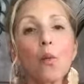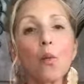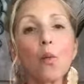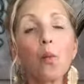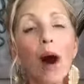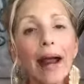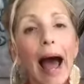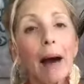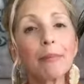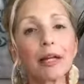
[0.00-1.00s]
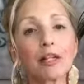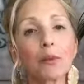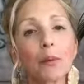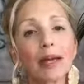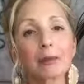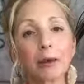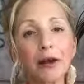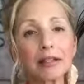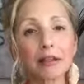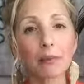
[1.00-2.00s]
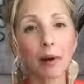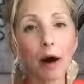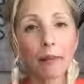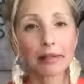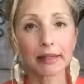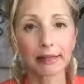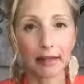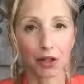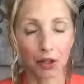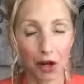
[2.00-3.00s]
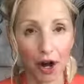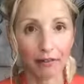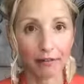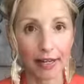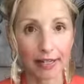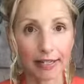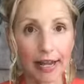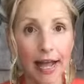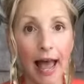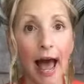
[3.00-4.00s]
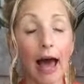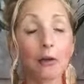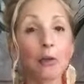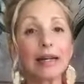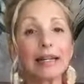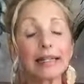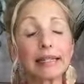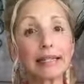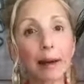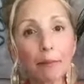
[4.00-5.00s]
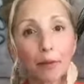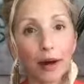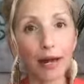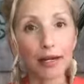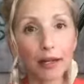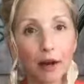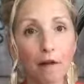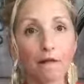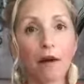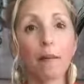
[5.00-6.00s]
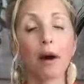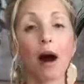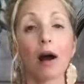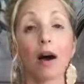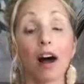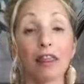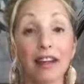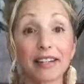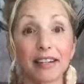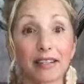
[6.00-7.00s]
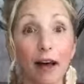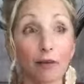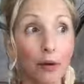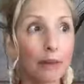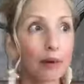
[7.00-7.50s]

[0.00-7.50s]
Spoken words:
what happens when we experience this compartmentalization conflict and we separate from our authentic selves, right?